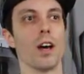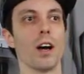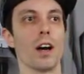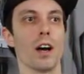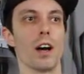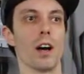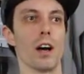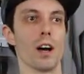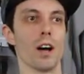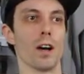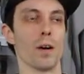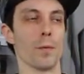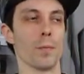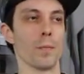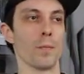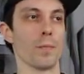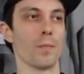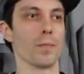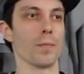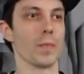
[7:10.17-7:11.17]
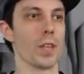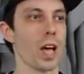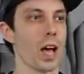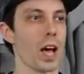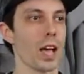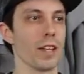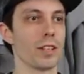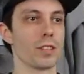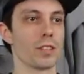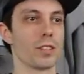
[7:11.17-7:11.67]
Um,
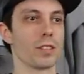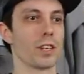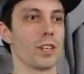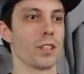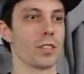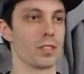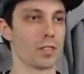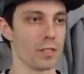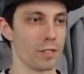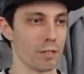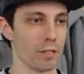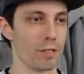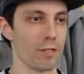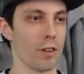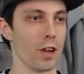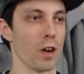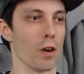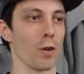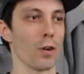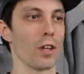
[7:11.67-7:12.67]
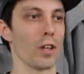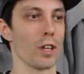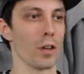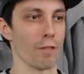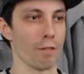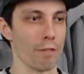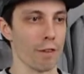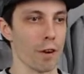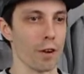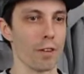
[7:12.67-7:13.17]
yeah, it's it's
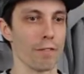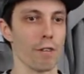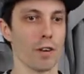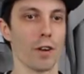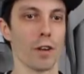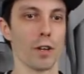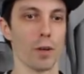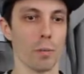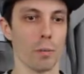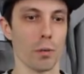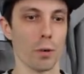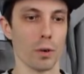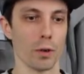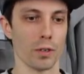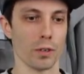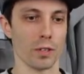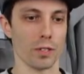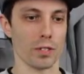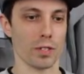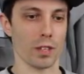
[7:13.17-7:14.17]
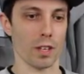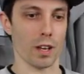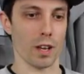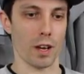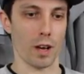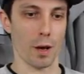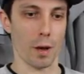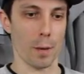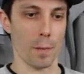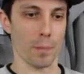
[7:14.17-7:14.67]
very very very important.
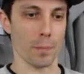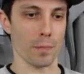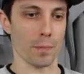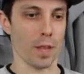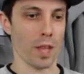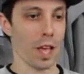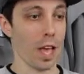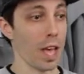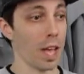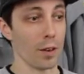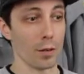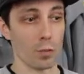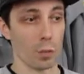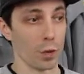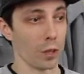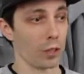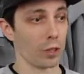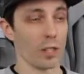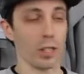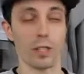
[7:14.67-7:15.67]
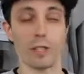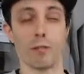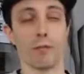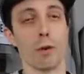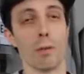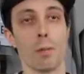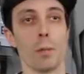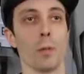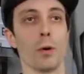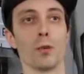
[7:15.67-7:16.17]
Um, and with it's
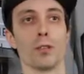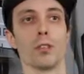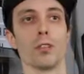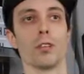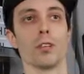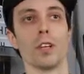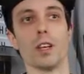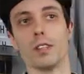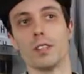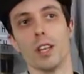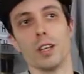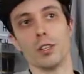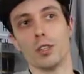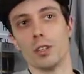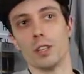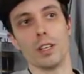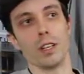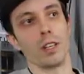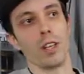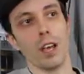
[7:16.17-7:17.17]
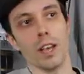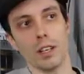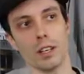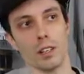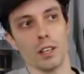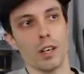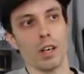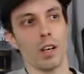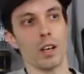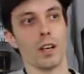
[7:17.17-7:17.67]
free promotion, essentially.
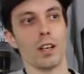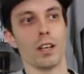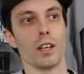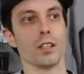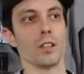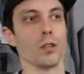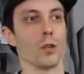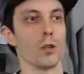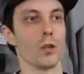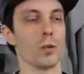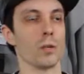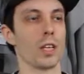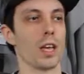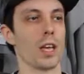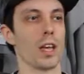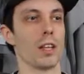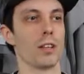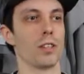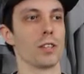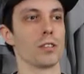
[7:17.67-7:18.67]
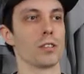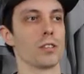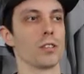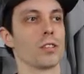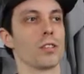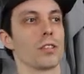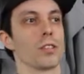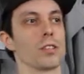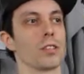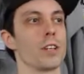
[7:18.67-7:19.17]
Like uh, you know, you can't. This
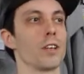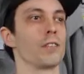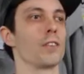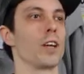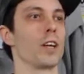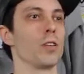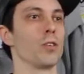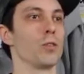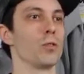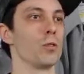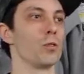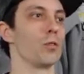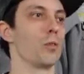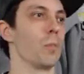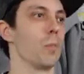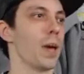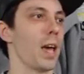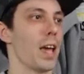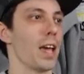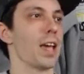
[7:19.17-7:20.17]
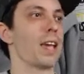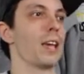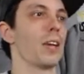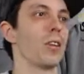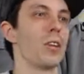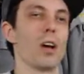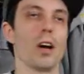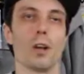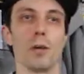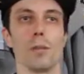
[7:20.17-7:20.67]
is stuff that you used to pay a
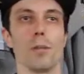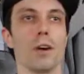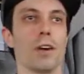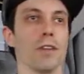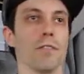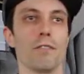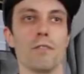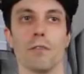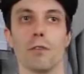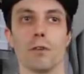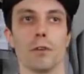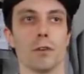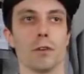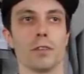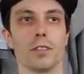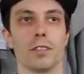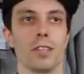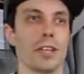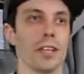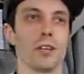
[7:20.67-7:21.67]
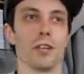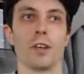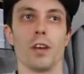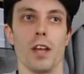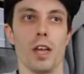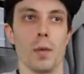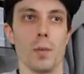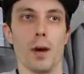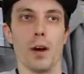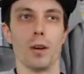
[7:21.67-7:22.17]
lot of money for to get your
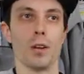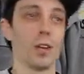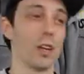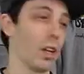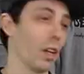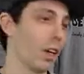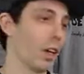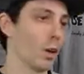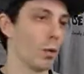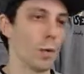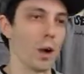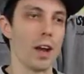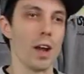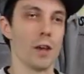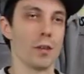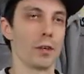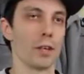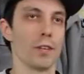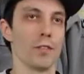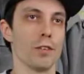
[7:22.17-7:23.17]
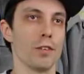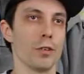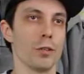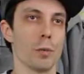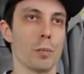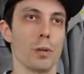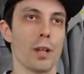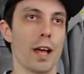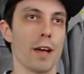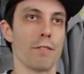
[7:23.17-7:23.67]
name out. Yeah. Right now they're giving you
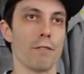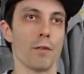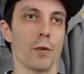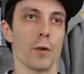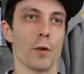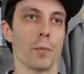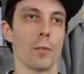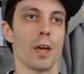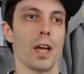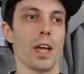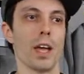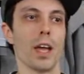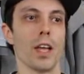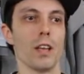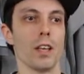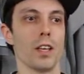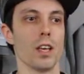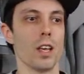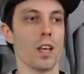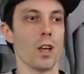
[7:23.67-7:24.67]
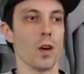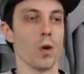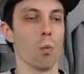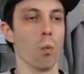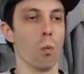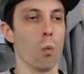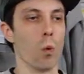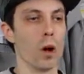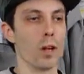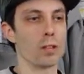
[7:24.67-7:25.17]
the platform, and
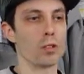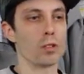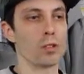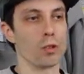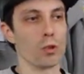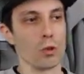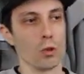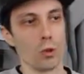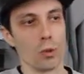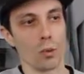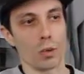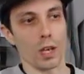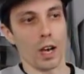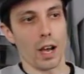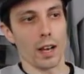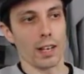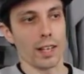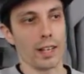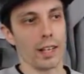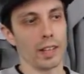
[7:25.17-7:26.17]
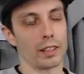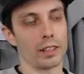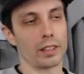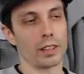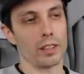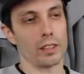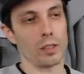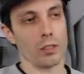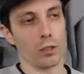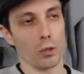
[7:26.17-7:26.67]
once you kind of
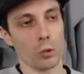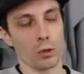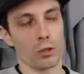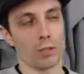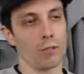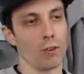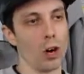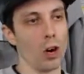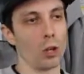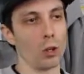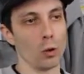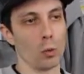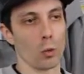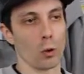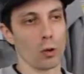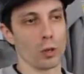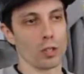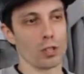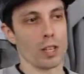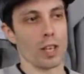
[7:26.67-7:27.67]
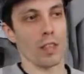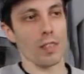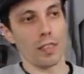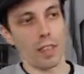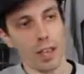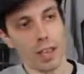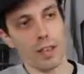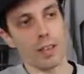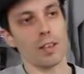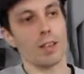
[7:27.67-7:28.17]
get those followers and
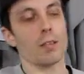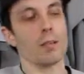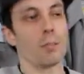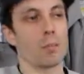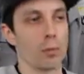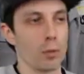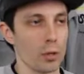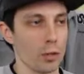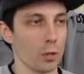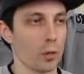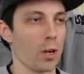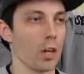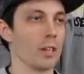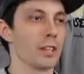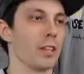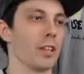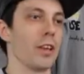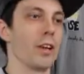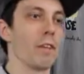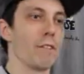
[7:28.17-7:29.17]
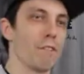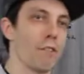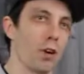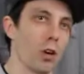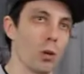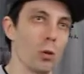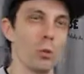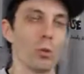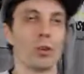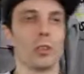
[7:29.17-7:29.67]
they put you onto their
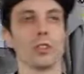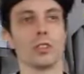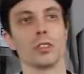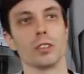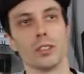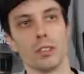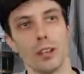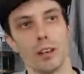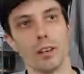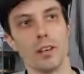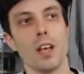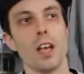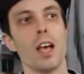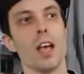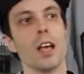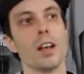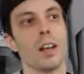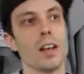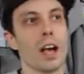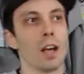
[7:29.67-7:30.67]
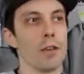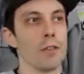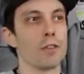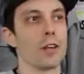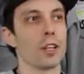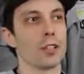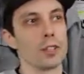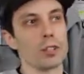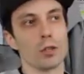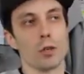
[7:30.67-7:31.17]
followers and their, now you've
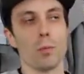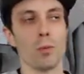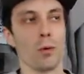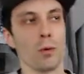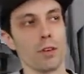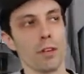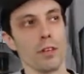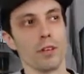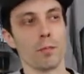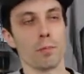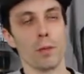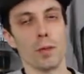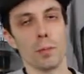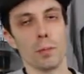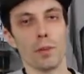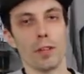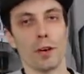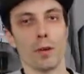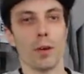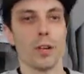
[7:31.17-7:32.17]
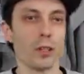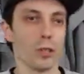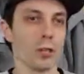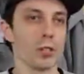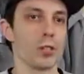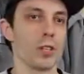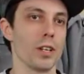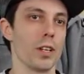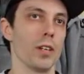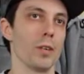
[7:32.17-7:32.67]
got this community of people that are
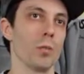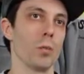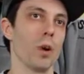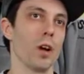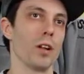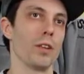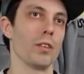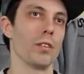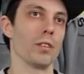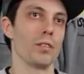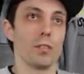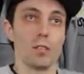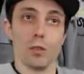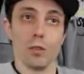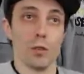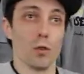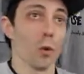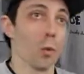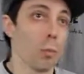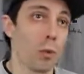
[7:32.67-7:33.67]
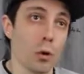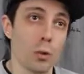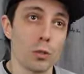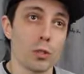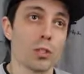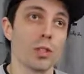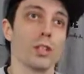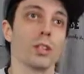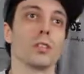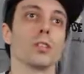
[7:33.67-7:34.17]
interested in what you're
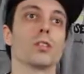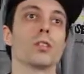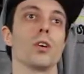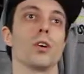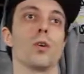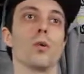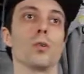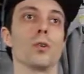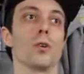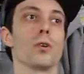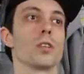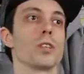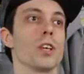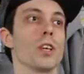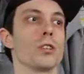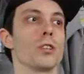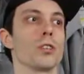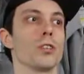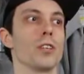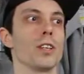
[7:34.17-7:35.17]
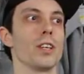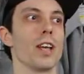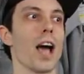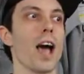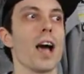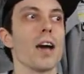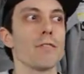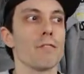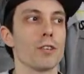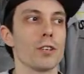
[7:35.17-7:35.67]
posting. Yeah. So you're essentially
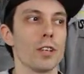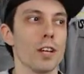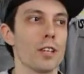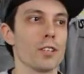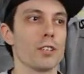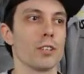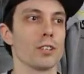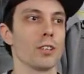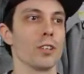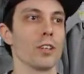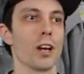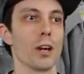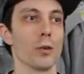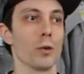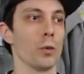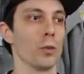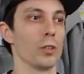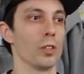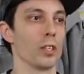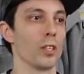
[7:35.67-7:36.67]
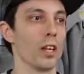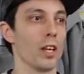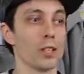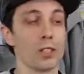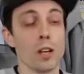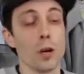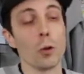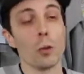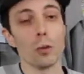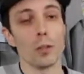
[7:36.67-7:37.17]
advertising to not only,
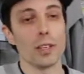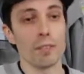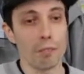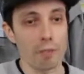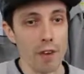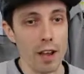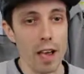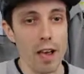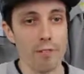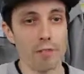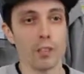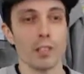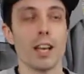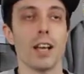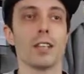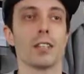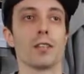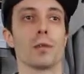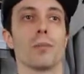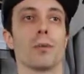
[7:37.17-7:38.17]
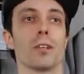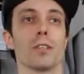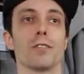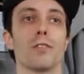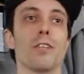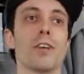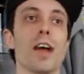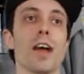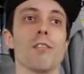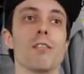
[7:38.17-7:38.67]
it's not only free advertising, but it's
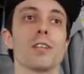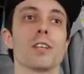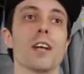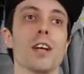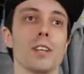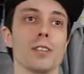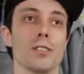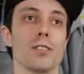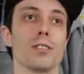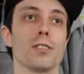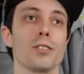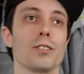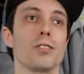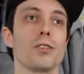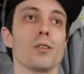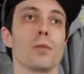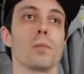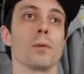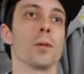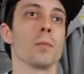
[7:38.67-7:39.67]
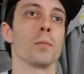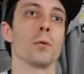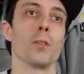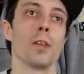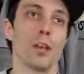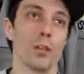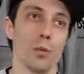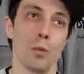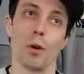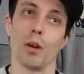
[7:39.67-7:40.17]
free advertising to the people
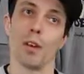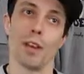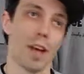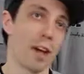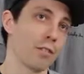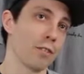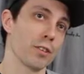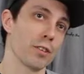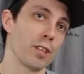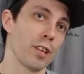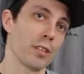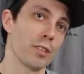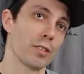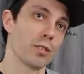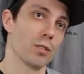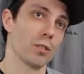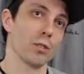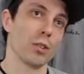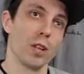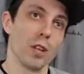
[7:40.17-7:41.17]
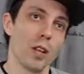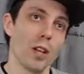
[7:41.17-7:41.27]
that you want to advertise to.